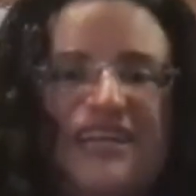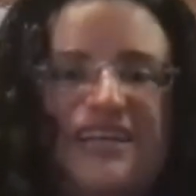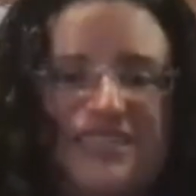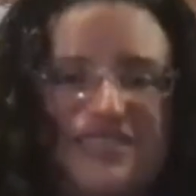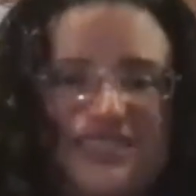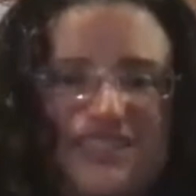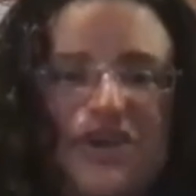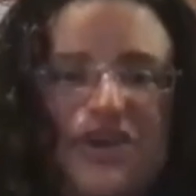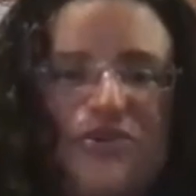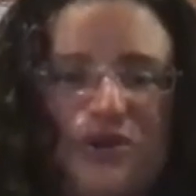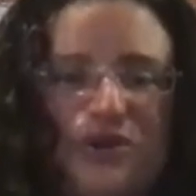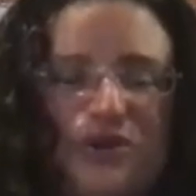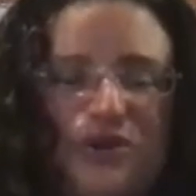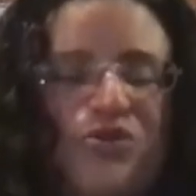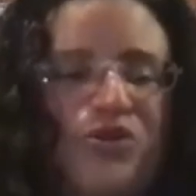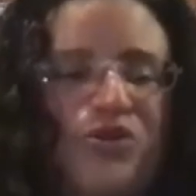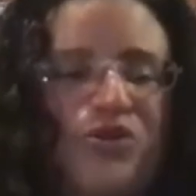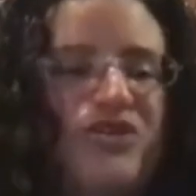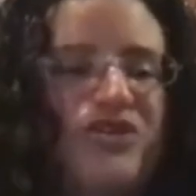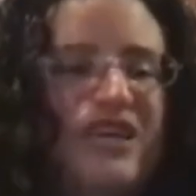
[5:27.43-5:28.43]
So we were
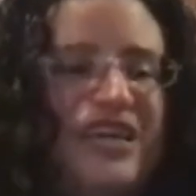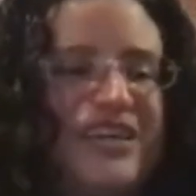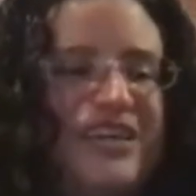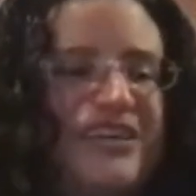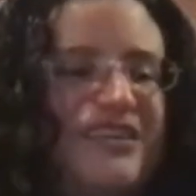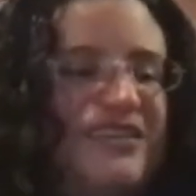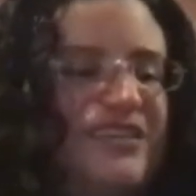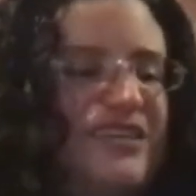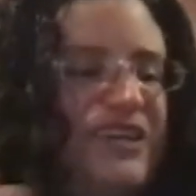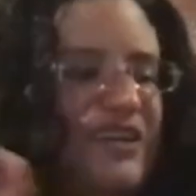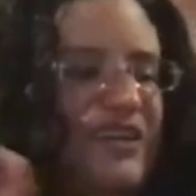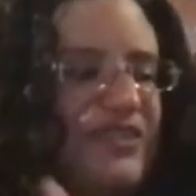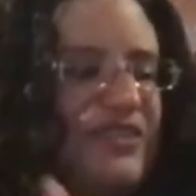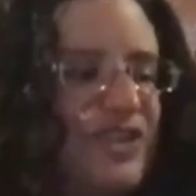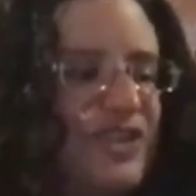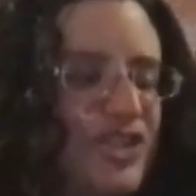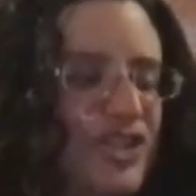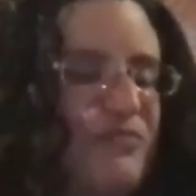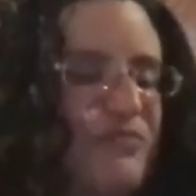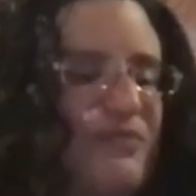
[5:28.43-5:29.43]
correlating the
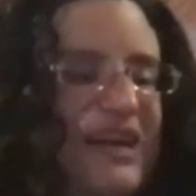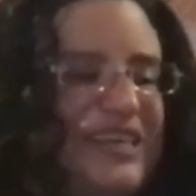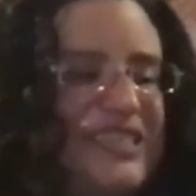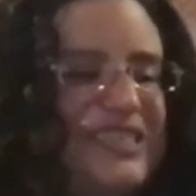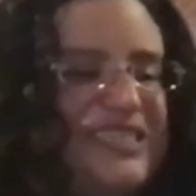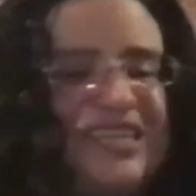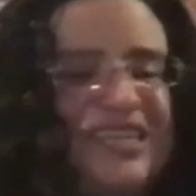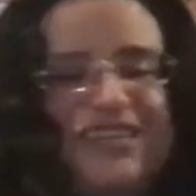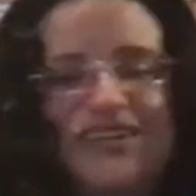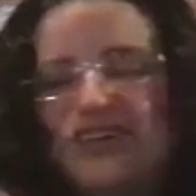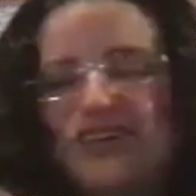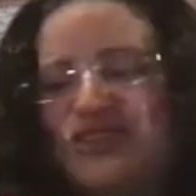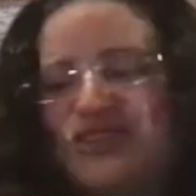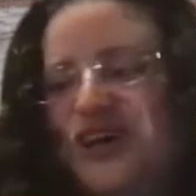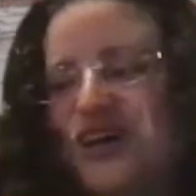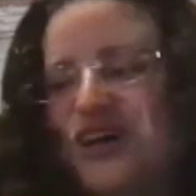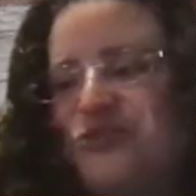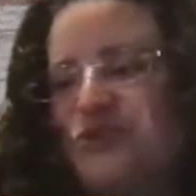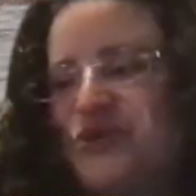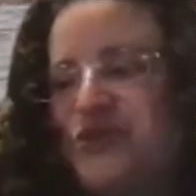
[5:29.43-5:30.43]
2MASS data
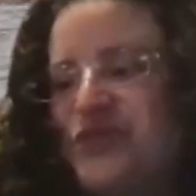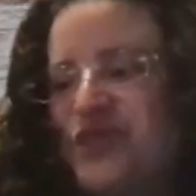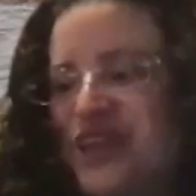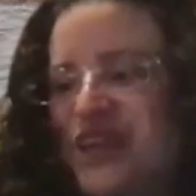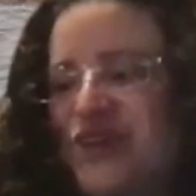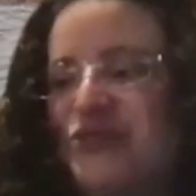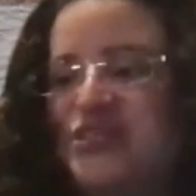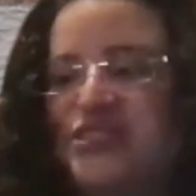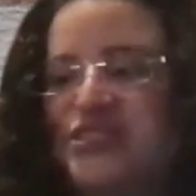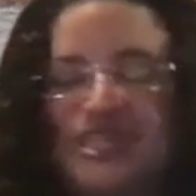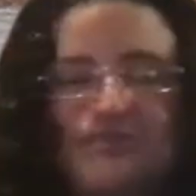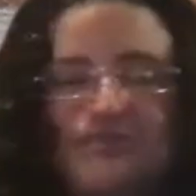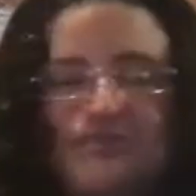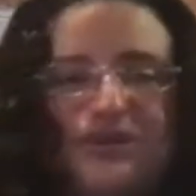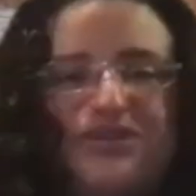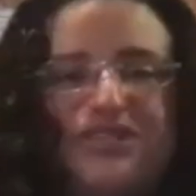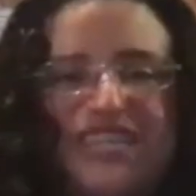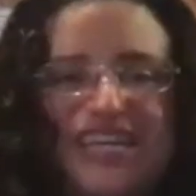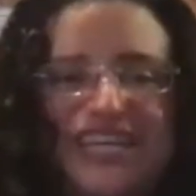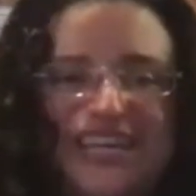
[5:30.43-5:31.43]
along with the
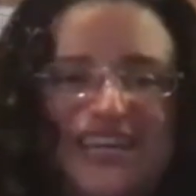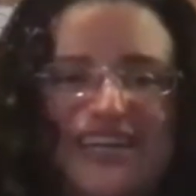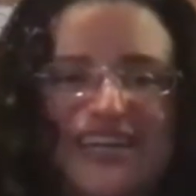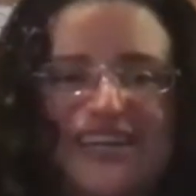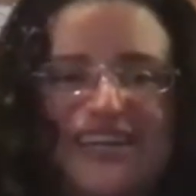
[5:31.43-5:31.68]
Arecibo data,